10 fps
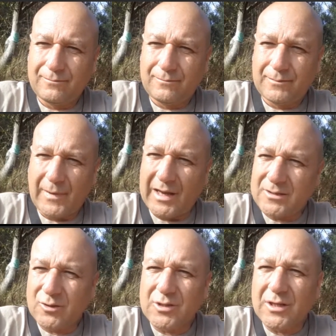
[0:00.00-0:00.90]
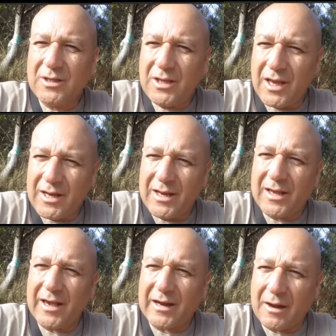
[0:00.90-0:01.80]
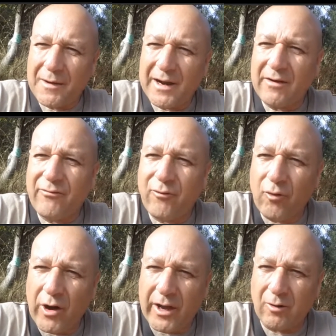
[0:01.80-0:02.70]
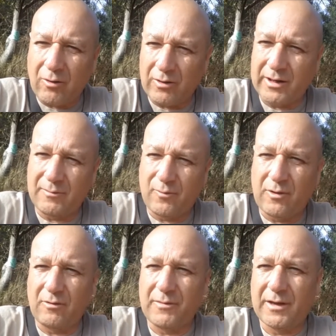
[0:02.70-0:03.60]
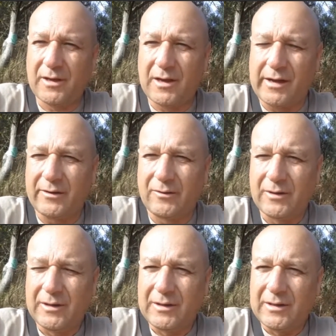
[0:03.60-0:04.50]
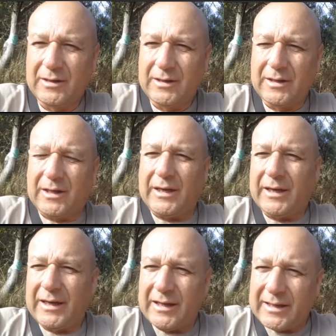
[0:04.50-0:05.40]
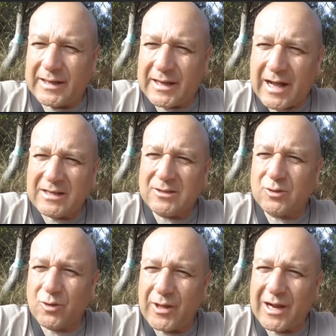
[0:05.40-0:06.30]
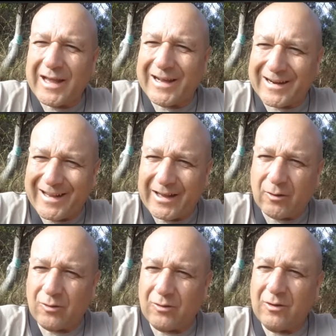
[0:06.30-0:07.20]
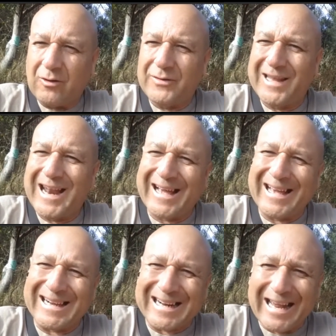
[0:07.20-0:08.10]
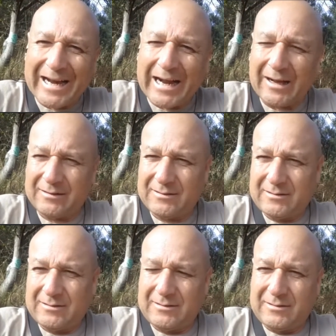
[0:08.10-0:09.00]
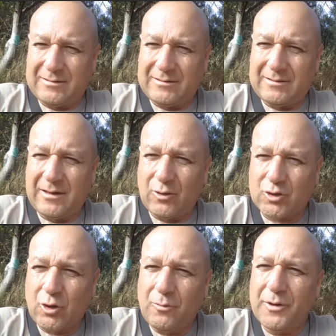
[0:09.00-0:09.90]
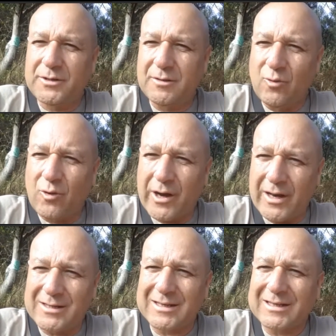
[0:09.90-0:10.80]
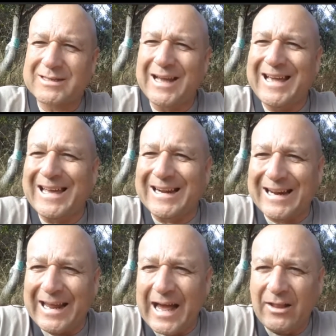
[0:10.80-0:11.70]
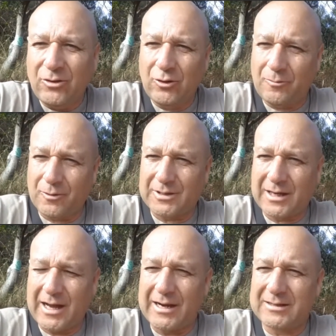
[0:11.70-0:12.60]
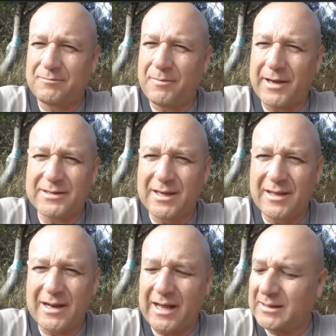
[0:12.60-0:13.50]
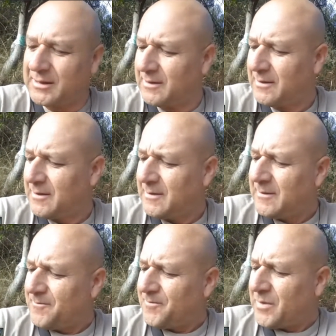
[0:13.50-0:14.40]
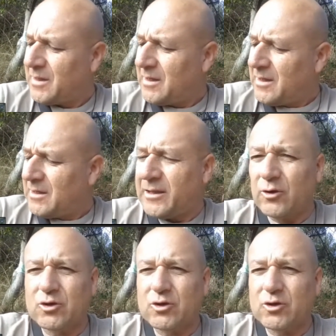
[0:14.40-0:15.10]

is sacred. This needs to be understood this deeply in the people of Mexico. The rest of the laborers that are fighting to get this country